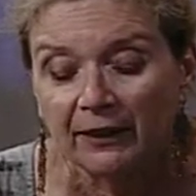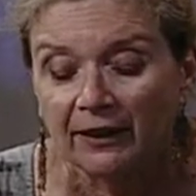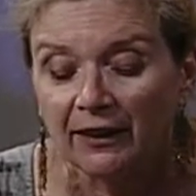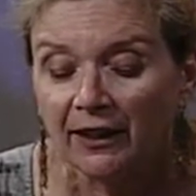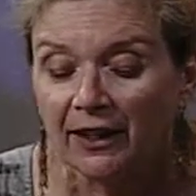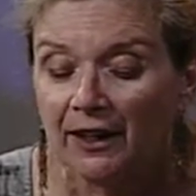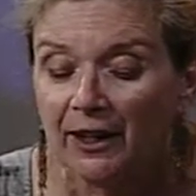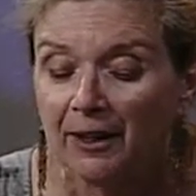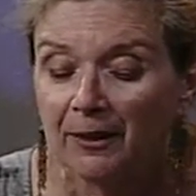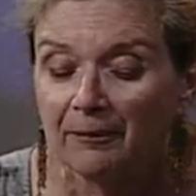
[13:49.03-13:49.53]

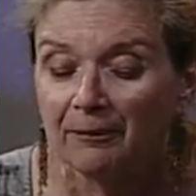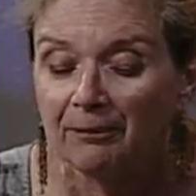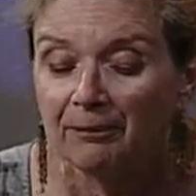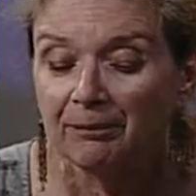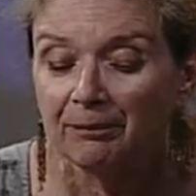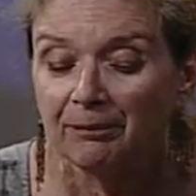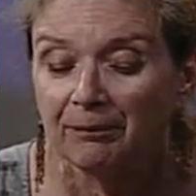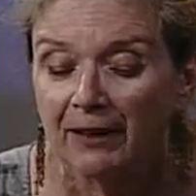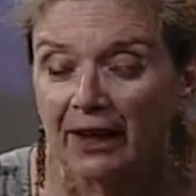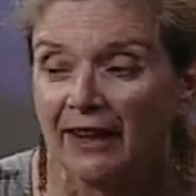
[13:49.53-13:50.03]

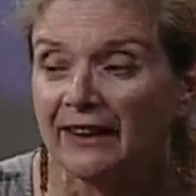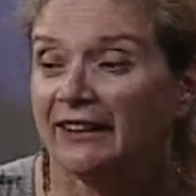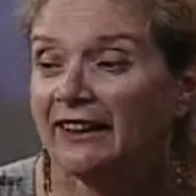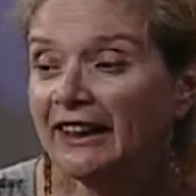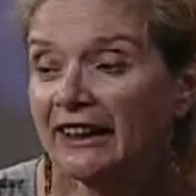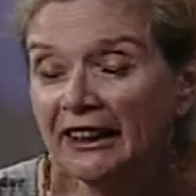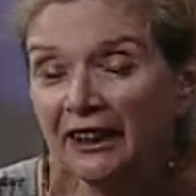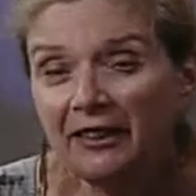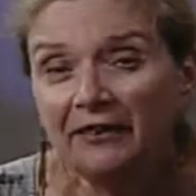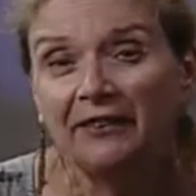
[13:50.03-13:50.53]
I
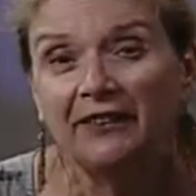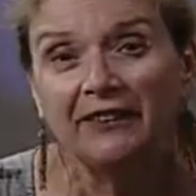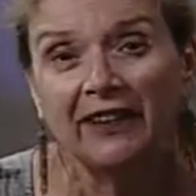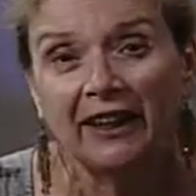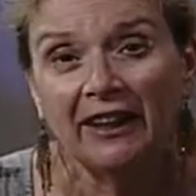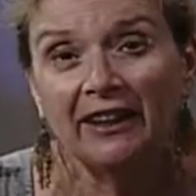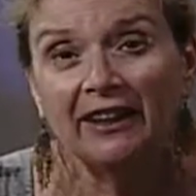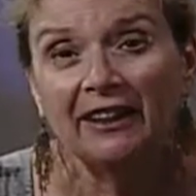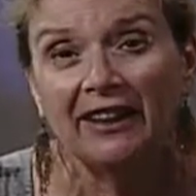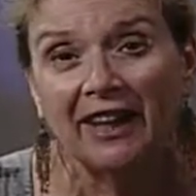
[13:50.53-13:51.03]
think I've
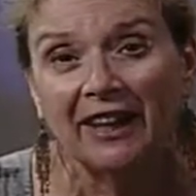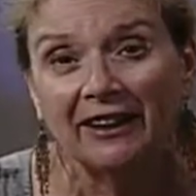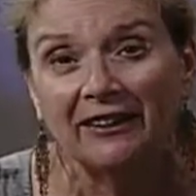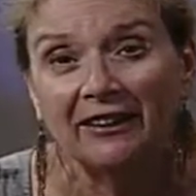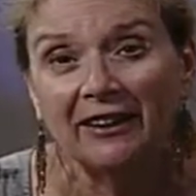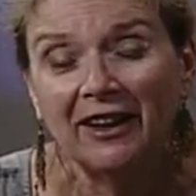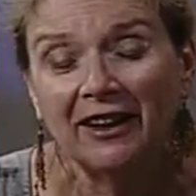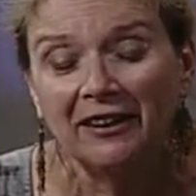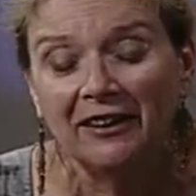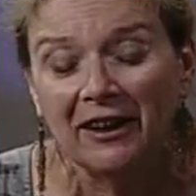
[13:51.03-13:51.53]
said
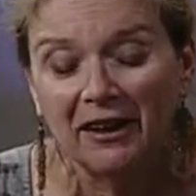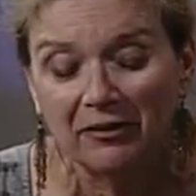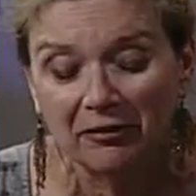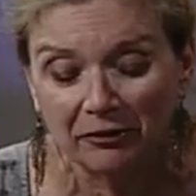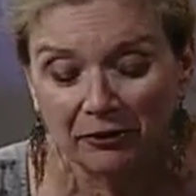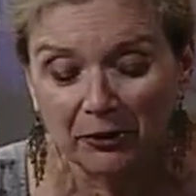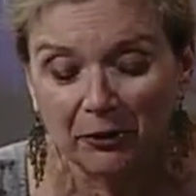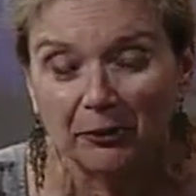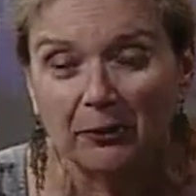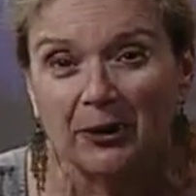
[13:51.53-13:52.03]

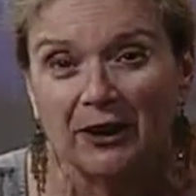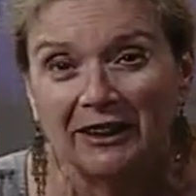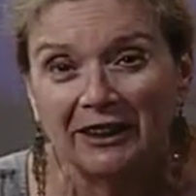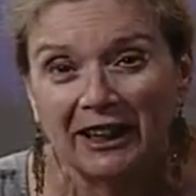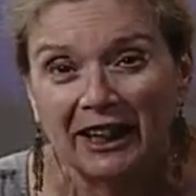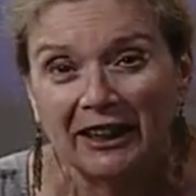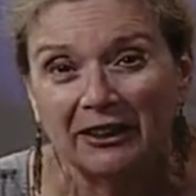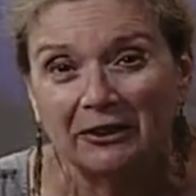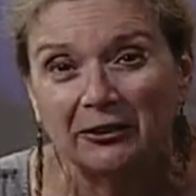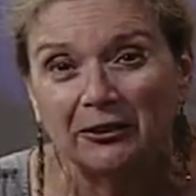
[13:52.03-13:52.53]
enough for one
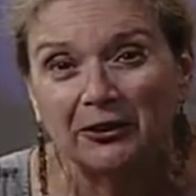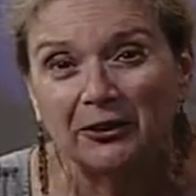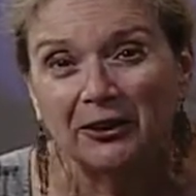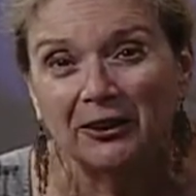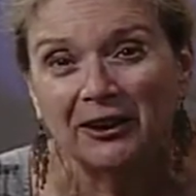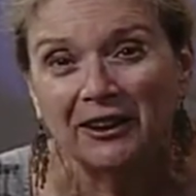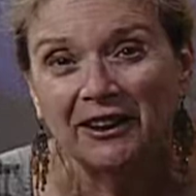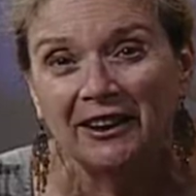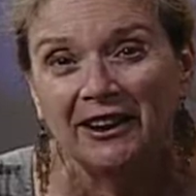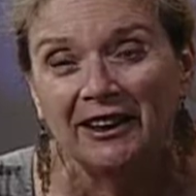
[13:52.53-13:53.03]

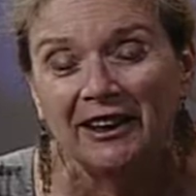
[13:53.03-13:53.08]
lecture.